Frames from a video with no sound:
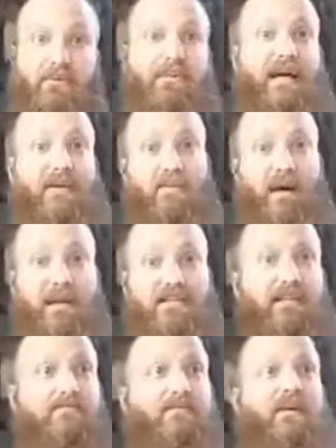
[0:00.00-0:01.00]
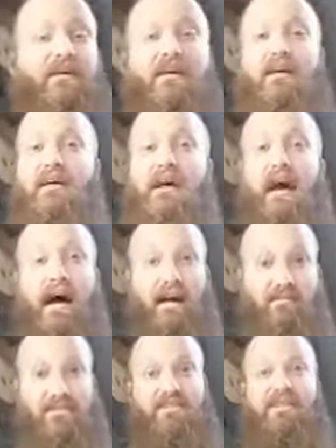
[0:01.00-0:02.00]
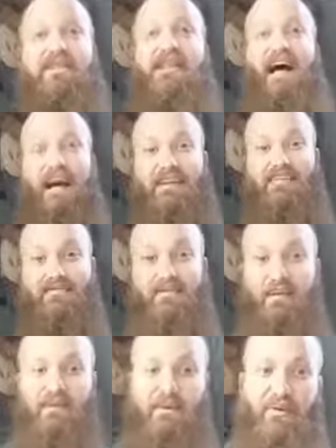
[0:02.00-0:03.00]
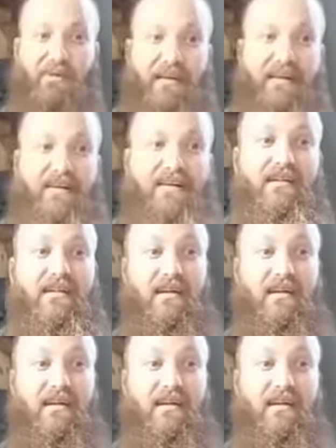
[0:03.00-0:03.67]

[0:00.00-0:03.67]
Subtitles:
I don't watch it, but obviously a lot of people there